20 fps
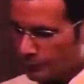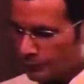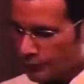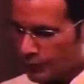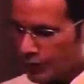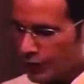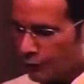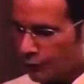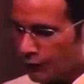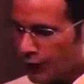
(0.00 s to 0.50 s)

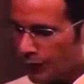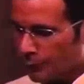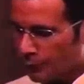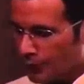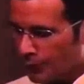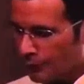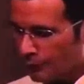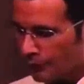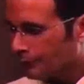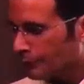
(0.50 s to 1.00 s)

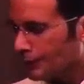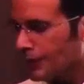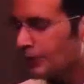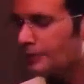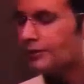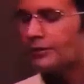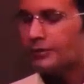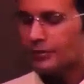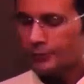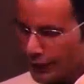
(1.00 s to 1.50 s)
Equilibrium
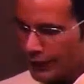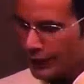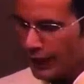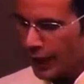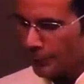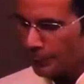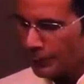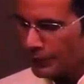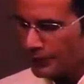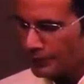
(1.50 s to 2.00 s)
means it
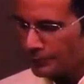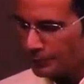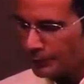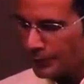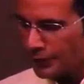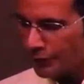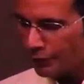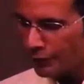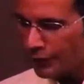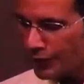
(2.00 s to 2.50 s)
happens
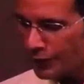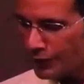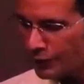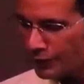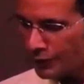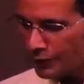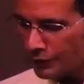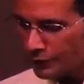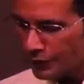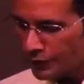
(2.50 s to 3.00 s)

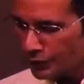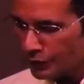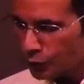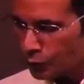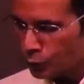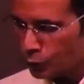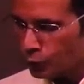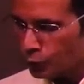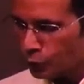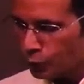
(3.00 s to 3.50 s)
between the
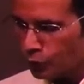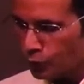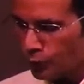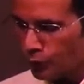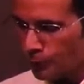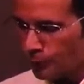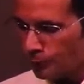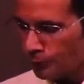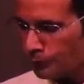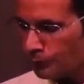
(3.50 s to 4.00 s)
two
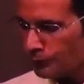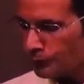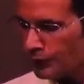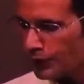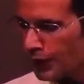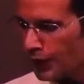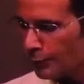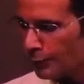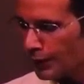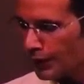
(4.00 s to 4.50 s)

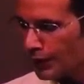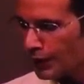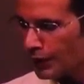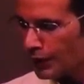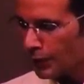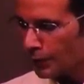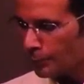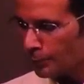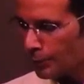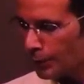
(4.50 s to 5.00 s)
neighboring
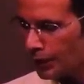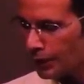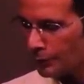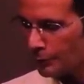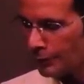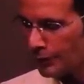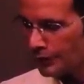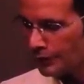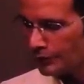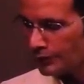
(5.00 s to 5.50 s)

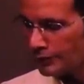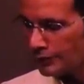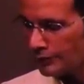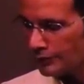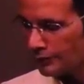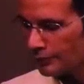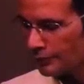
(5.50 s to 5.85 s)
compartments.